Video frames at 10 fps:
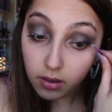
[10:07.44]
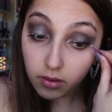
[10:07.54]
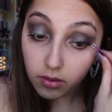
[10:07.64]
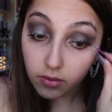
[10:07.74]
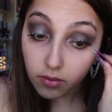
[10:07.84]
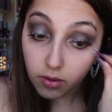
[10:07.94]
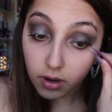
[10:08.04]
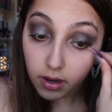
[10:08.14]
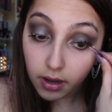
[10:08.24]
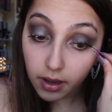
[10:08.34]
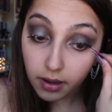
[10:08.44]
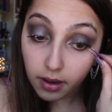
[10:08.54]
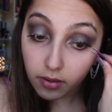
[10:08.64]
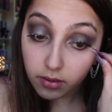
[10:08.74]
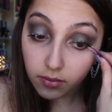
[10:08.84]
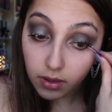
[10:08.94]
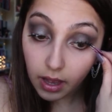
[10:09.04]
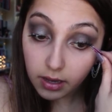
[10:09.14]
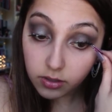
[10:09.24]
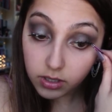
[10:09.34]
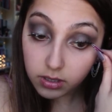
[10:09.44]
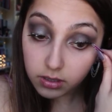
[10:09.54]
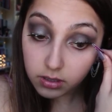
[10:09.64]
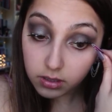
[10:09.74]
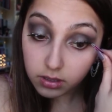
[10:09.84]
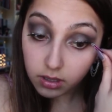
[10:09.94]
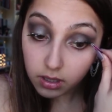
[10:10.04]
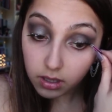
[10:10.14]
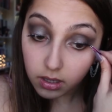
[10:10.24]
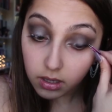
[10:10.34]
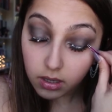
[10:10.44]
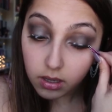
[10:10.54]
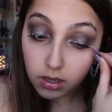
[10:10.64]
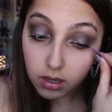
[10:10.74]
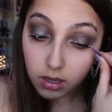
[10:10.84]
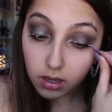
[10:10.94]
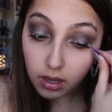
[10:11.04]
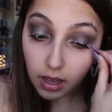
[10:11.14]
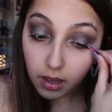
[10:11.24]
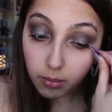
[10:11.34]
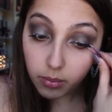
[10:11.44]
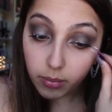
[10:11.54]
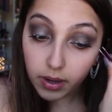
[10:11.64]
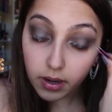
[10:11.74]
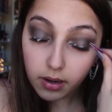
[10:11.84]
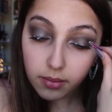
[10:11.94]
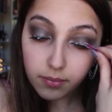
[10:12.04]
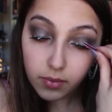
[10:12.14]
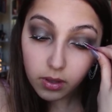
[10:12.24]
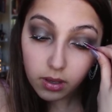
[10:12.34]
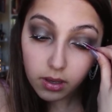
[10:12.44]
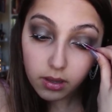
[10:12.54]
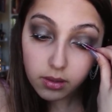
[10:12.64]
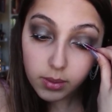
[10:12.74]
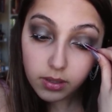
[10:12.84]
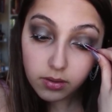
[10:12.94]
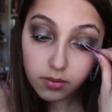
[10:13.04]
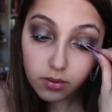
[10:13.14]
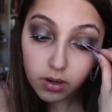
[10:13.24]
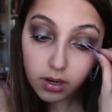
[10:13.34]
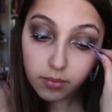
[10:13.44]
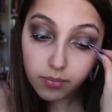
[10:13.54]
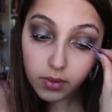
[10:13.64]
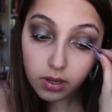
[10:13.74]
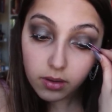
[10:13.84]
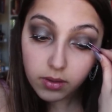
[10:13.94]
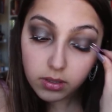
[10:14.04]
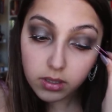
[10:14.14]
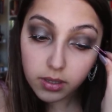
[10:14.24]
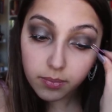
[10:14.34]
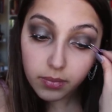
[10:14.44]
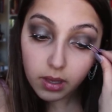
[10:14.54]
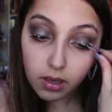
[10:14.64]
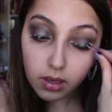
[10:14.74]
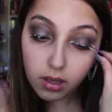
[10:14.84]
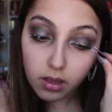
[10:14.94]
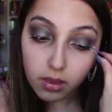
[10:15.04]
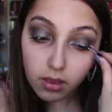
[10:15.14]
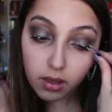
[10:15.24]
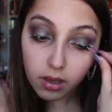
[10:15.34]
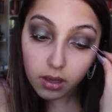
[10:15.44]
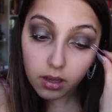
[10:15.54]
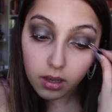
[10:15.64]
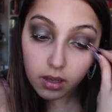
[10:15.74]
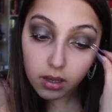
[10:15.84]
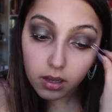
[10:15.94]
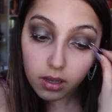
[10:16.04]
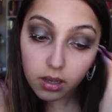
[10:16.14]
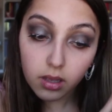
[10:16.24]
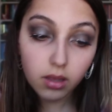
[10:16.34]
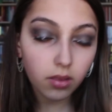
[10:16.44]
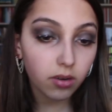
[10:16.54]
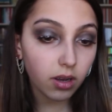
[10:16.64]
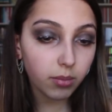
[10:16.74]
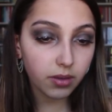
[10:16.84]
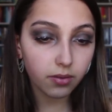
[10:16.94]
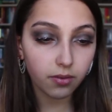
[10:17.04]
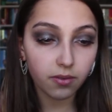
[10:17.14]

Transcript: Sephora and House of Lashes collab pair. You can get them at Sephora, obviously. They, they're not my,